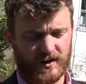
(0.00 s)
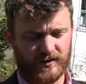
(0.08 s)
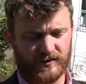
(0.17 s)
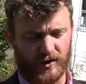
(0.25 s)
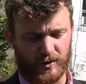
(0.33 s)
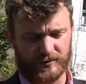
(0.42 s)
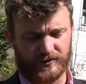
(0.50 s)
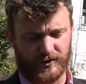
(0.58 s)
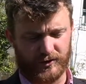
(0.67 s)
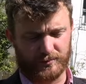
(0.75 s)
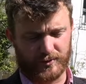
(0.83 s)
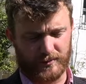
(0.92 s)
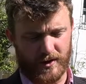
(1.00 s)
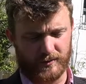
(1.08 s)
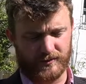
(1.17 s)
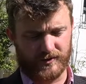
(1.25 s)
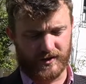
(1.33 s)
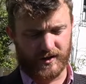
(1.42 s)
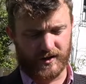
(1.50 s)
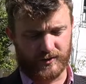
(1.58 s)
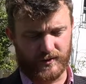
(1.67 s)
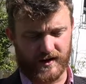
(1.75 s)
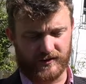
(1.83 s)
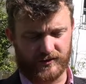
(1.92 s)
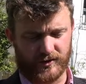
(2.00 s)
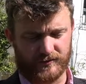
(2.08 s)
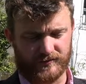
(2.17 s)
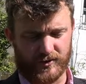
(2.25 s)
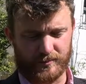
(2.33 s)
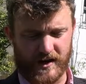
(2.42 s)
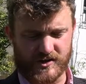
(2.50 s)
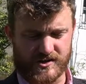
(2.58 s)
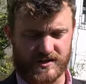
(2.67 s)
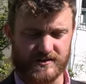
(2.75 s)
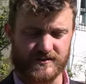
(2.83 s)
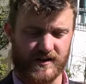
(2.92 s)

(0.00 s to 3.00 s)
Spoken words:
So to promote the greatest good for the patient,